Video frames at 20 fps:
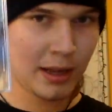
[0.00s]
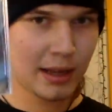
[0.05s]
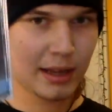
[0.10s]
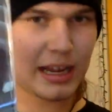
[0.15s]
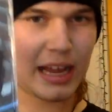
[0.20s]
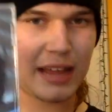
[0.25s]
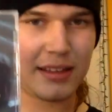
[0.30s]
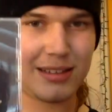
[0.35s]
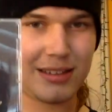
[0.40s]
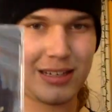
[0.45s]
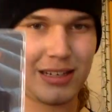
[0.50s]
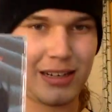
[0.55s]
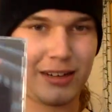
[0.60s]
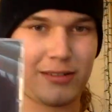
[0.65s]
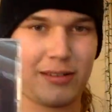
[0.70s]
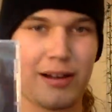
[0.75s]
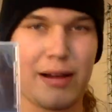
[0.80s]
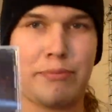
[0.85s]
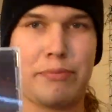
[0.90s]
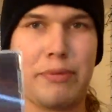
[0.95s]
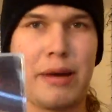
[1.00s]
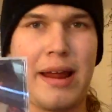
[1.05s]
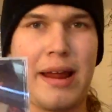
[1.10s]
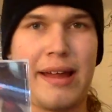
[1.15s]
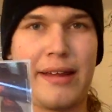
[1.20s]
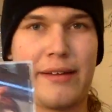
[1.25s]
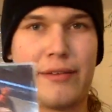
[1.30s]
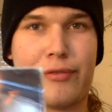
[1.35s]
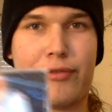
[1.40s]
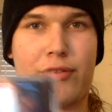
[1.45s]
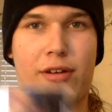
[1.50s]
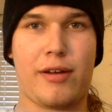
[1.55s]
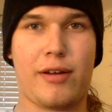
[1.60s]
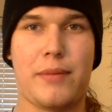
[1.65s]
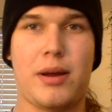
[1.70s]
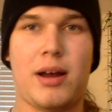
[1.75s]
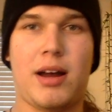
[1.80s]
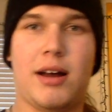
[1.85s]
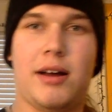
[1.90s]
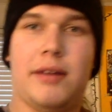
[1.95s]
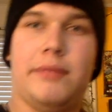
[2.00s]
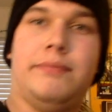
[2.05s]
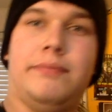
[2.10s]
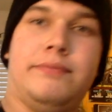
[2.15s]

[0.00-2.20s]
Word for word: Got this in the grab bag from uh,